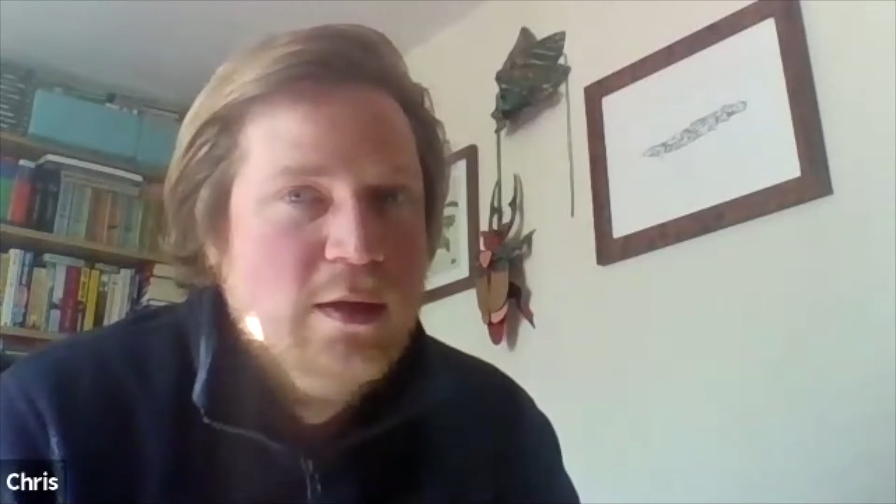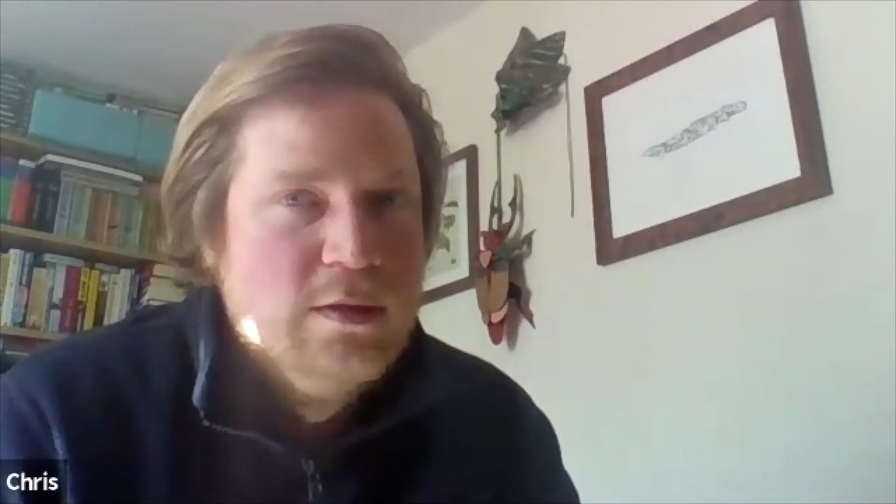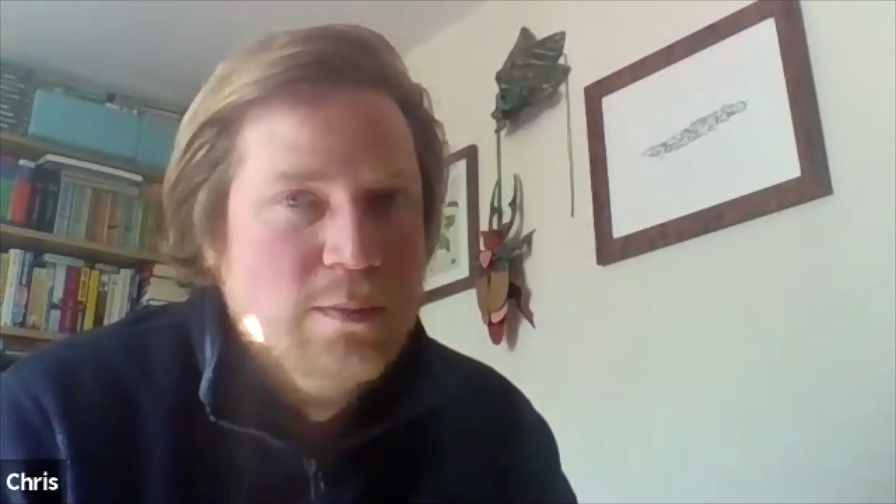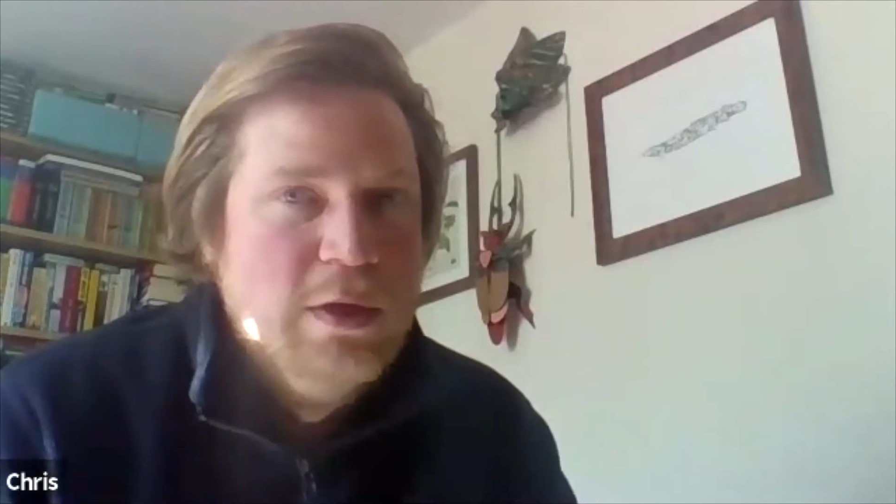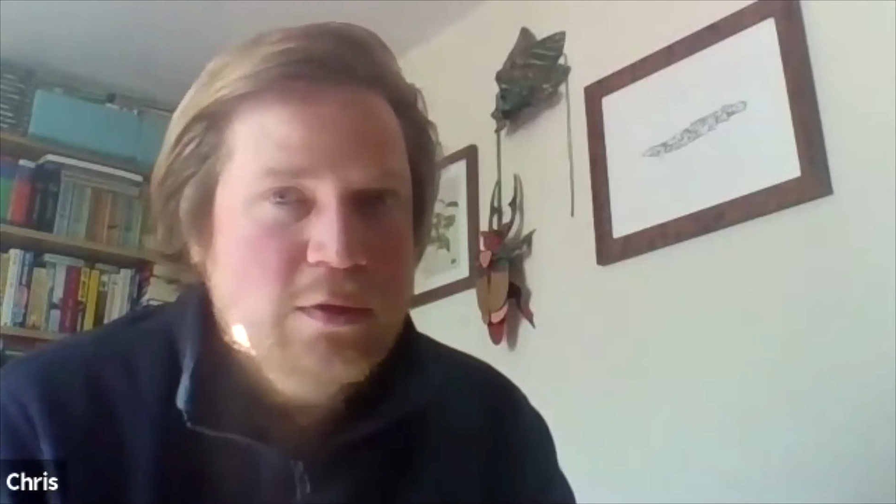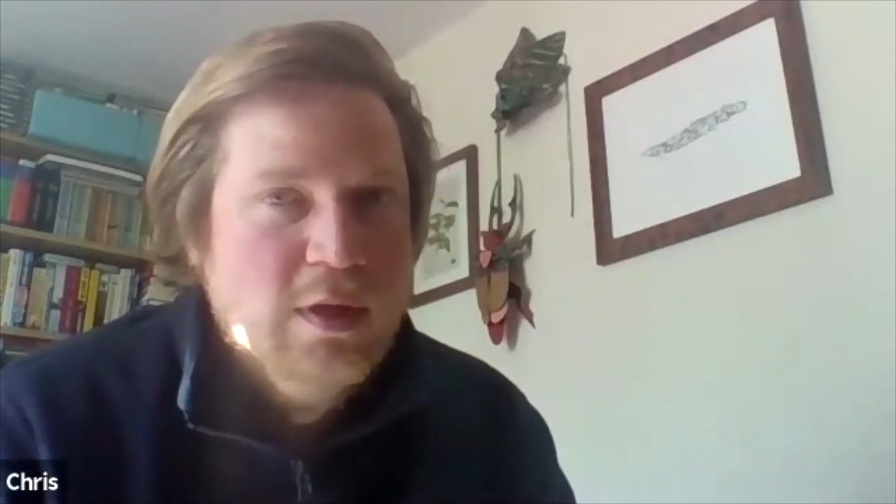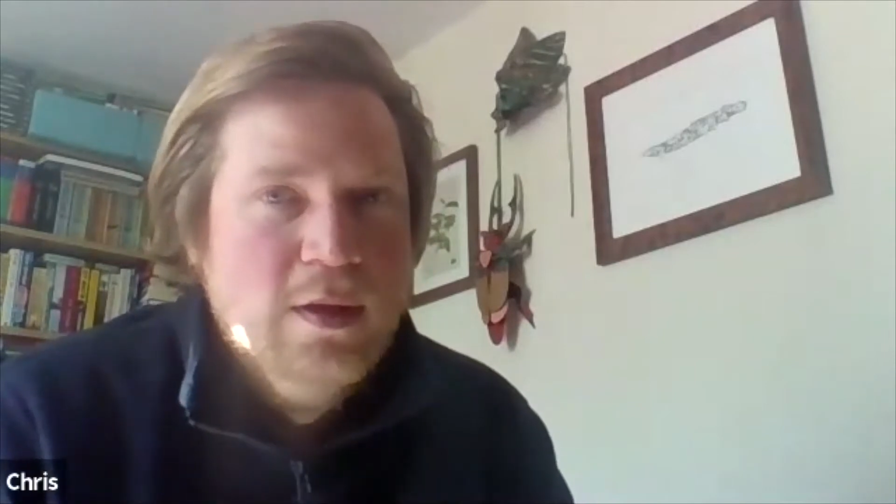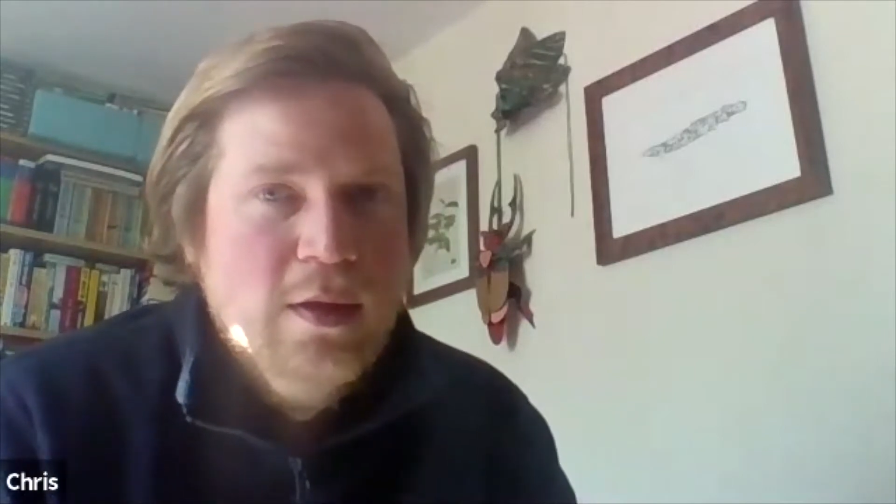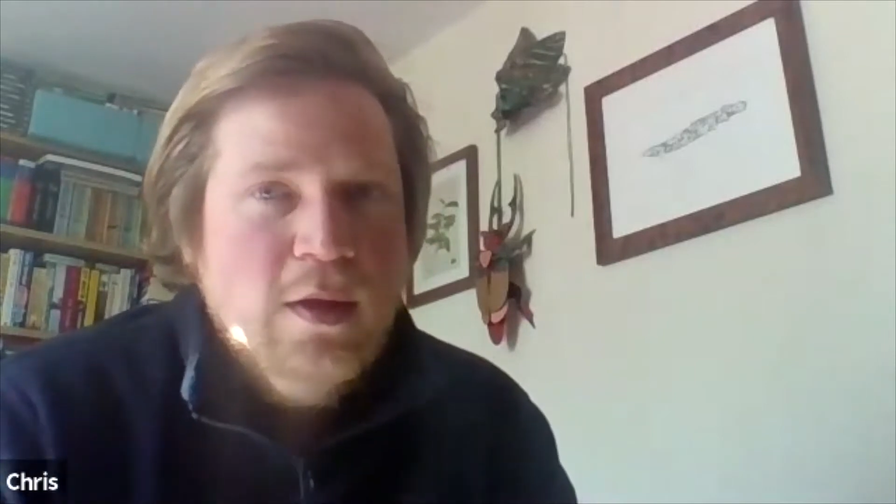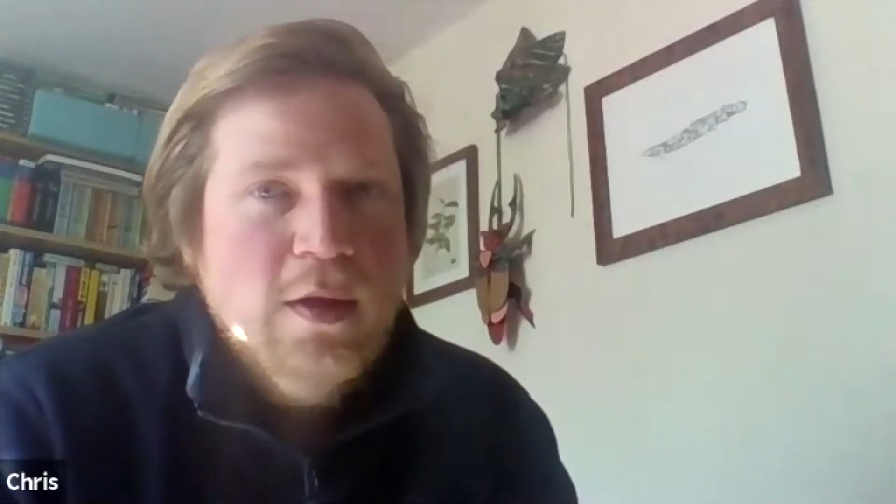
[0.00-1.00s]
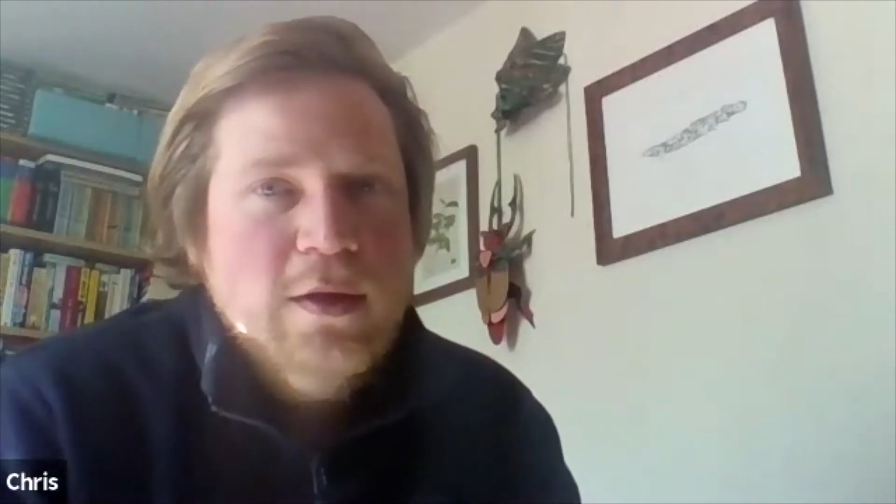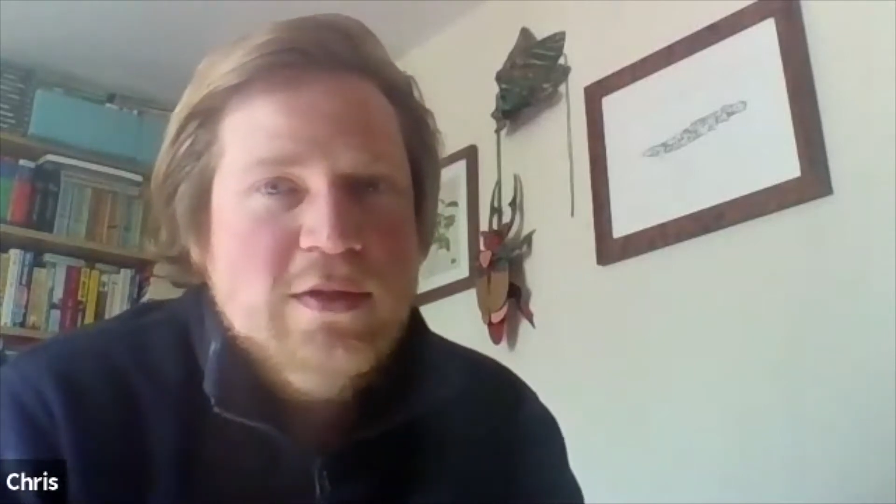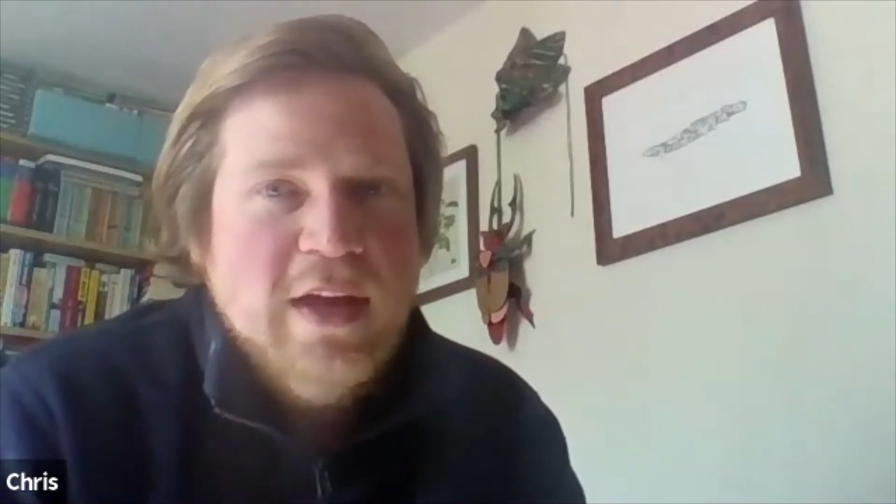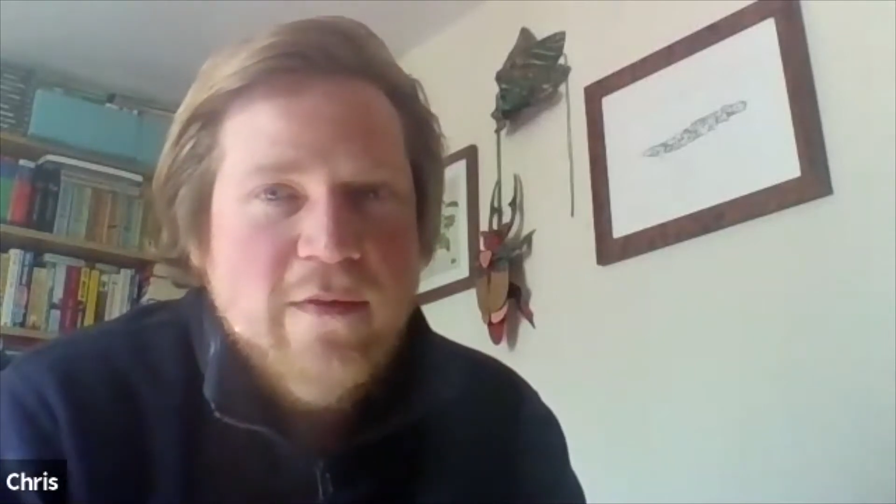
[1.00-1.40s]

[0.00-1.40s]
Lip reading: because I'm used to